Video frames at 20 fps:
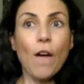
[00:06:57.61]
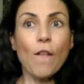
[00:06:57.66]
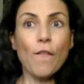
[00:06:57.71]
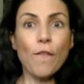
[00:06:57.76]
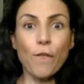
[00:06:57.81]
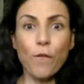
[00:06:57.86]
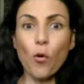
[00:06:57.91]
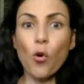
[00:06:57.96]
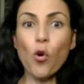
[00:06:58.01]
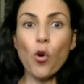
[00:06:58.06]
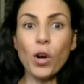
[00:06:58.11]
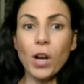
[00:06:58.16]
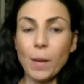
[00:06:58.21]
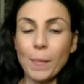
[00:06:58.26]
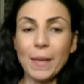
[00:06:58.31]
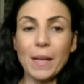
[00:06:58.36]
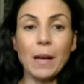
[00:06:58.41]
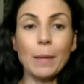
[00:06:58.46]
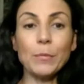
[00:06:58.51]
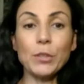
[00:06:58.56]
for
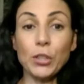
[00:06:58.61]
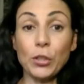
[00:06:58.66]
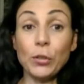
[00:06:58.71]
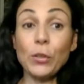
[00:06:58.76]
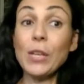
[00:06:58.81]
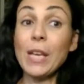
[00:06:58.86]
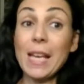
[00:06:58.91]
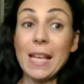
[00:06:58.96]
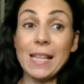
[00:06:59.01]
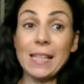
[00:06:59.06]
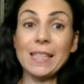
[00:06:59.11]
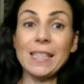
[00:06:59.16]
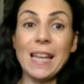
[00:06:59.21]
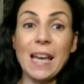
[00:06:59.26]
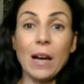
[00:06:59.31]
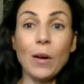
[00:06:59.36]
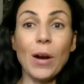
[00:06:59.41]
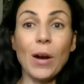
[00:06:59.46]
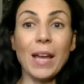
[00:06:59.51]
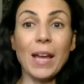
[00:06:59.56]
coming up 2 years
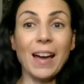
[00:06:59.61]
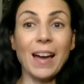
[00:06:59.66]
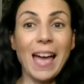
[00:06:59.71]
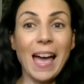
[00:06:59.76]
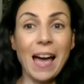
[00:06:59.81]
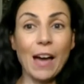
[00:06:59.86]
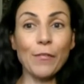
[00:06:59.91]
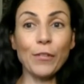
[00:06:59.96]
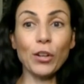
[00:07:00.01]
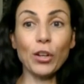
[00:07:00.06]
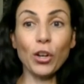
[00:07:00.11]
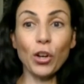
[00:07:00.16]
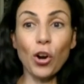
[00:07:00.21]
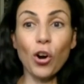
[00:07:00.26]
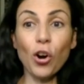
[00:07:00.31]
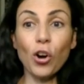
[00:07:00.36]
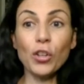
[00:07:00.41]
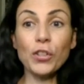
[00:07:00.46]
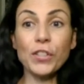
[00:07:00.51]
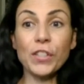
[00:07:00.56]
now, and I haven't
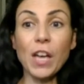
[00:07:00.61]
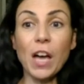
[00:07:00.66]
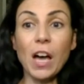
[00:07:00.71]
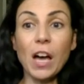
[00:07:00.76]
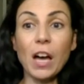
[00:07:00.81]
got